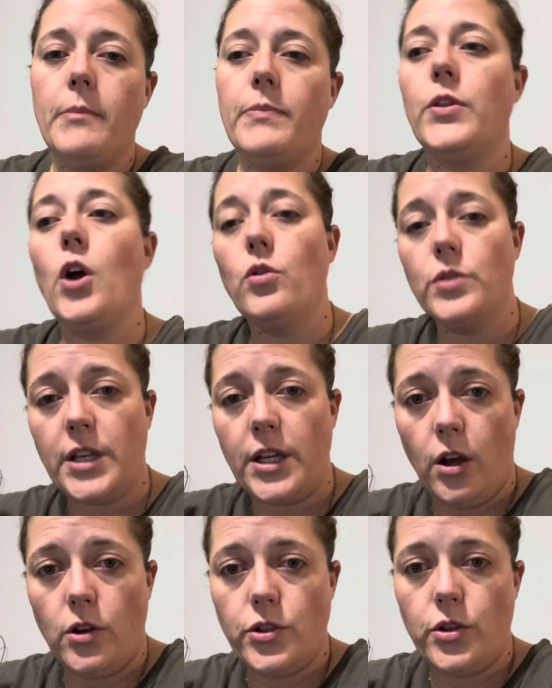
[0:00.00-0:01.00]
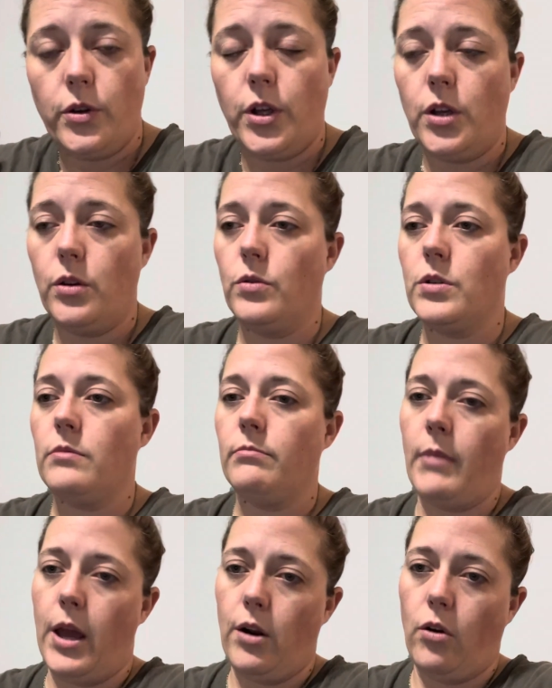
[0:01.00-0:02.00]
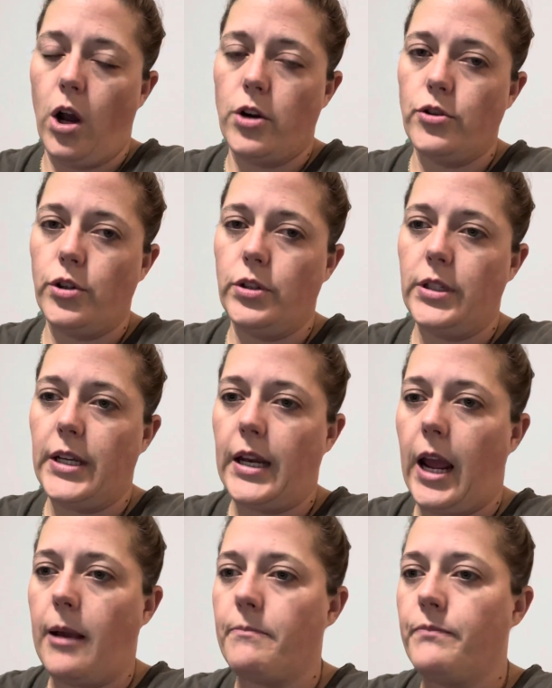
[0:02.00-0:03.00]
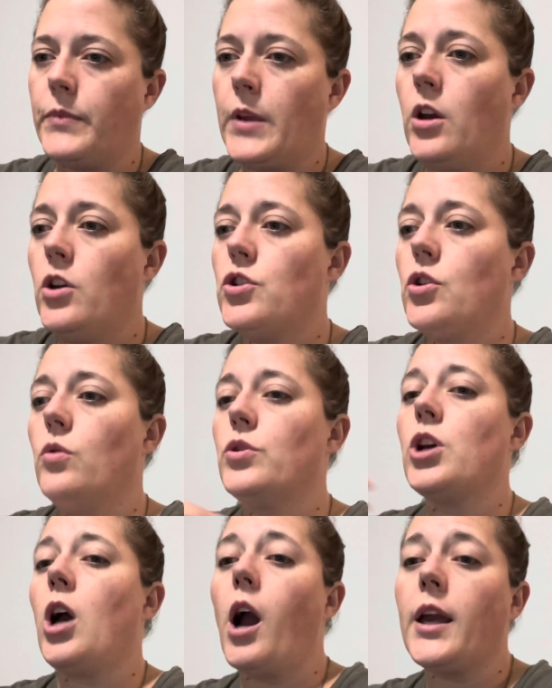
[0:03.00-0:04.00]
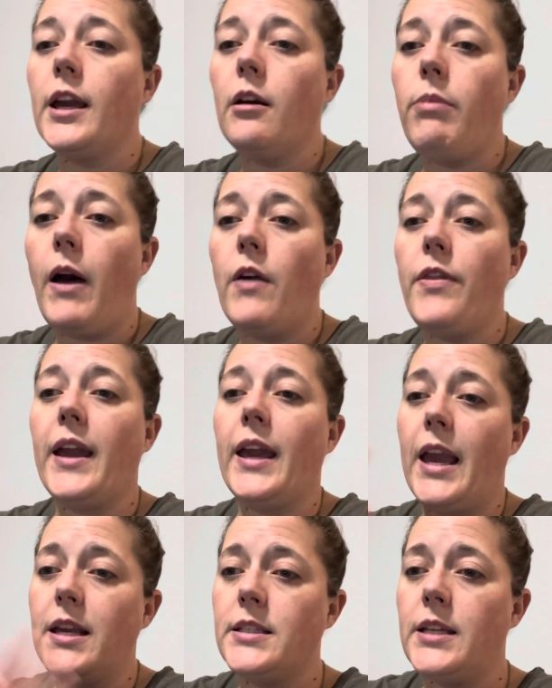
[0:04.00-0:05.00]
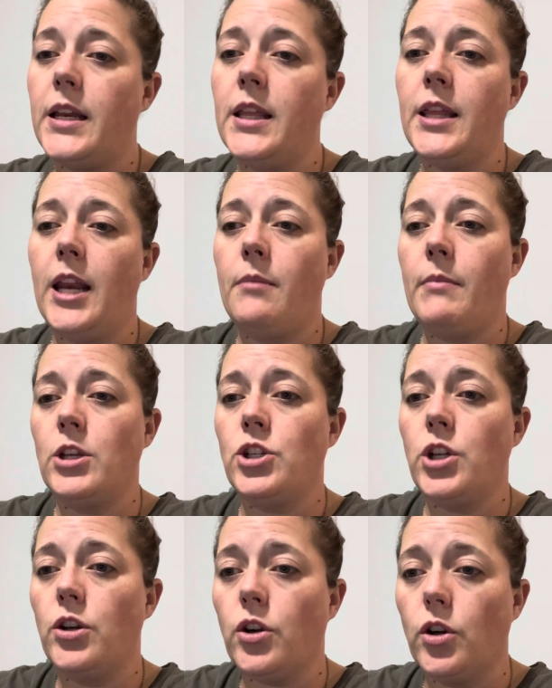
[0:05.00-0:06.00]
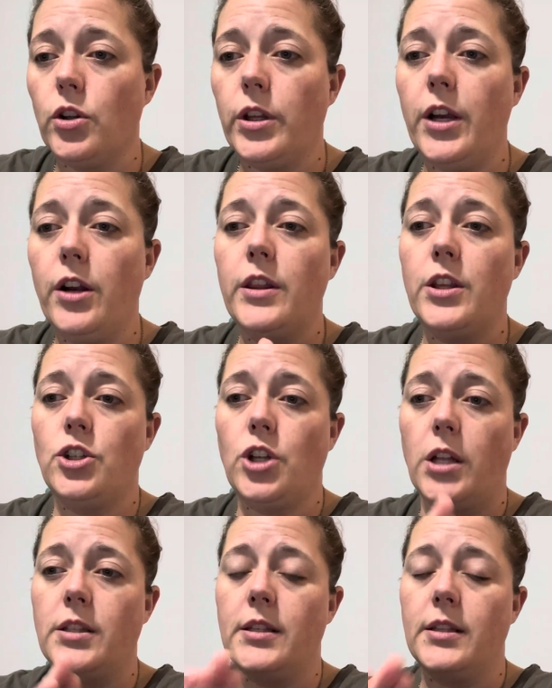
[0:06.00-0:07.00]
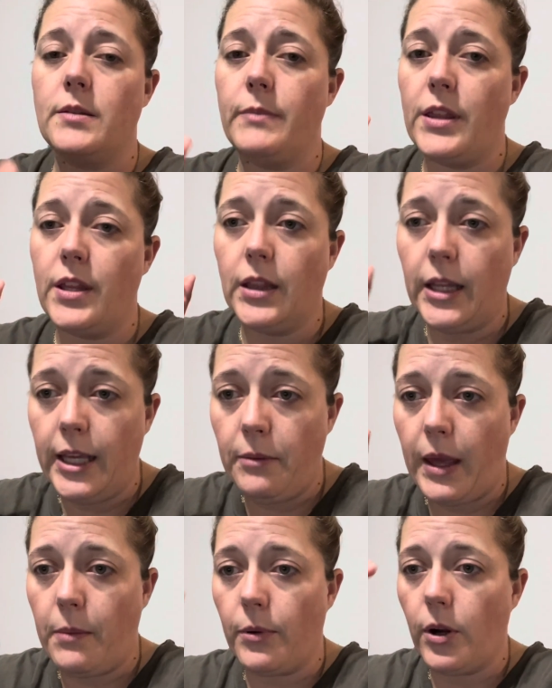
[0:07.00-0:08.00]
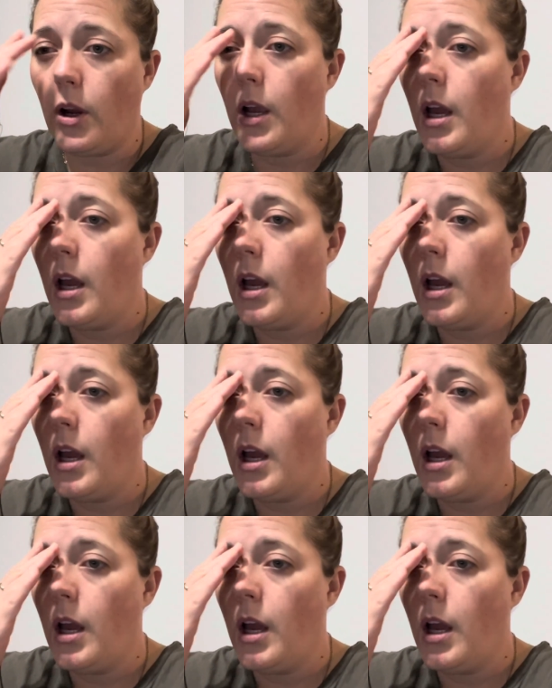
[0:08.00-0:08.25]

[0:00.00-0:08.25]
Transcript: those can also use mitochondrial DNA. So talking about that case study that I mentioned earlier in the Johnson, Smith, and Lee paper,